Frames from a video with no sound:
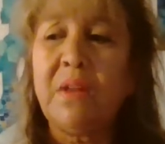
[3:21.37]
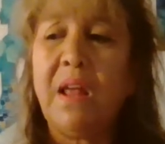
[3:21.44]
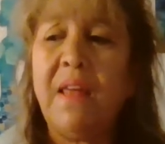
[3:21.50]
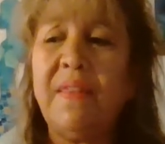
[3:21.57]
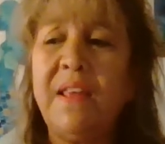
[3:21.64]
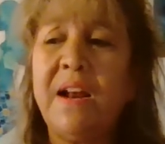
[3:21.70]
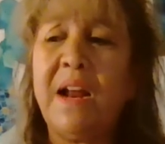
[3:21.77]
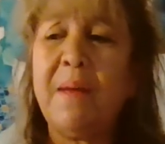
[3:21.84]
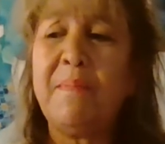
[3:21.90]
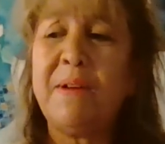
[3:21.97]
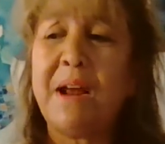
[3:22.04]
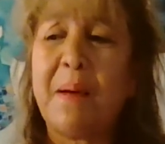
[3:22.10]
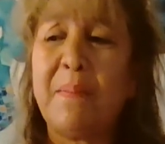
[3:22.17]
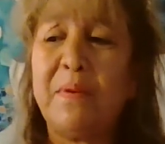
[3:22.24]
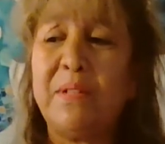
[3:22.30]
And then I
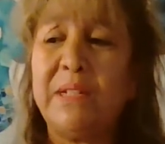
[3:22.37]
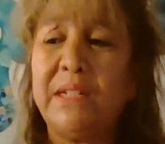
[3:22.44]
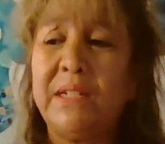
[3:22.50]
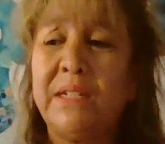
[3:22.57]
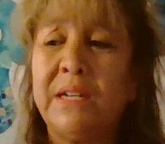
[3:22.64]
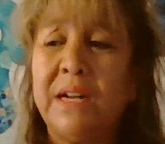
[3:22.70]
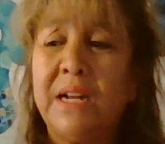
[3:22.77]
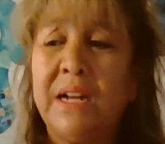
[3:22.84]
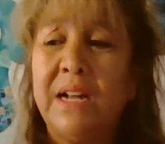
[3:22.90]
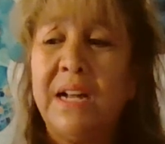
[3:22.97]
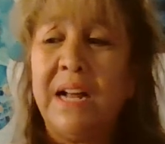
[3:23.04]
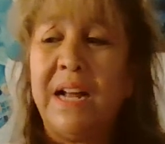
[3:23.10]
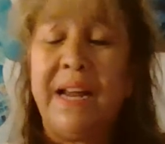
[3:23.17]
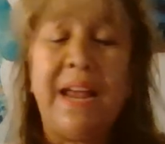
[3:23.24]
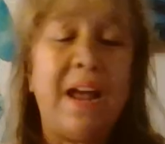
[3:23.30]
dabbled in
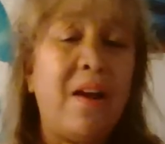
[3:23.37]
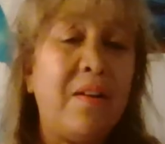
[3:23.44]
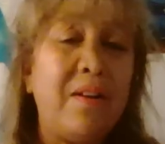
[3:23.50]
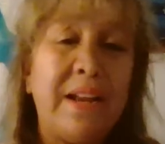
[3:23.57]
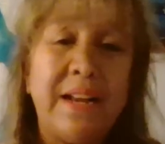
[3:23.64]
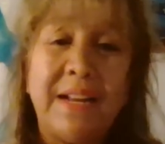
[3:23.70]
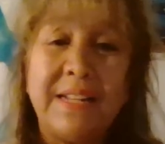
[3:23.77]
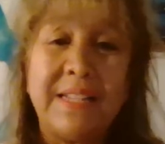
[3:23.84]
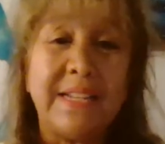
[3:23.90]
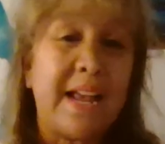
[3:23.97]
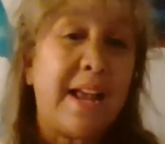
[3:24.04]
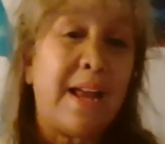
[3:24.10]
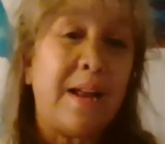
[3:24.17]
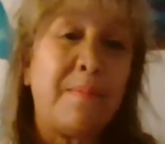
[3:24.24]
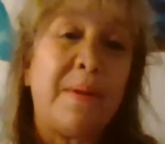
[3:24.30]
accounting because
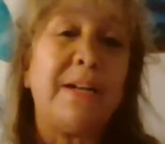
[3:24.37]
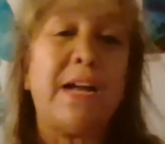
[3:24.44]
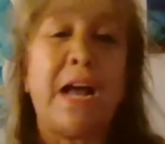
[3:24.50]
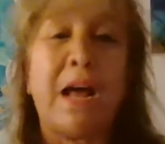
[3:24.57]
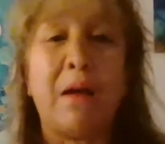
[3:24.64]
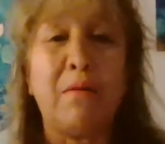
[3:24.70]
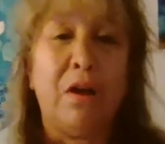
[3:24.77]
again, my dad,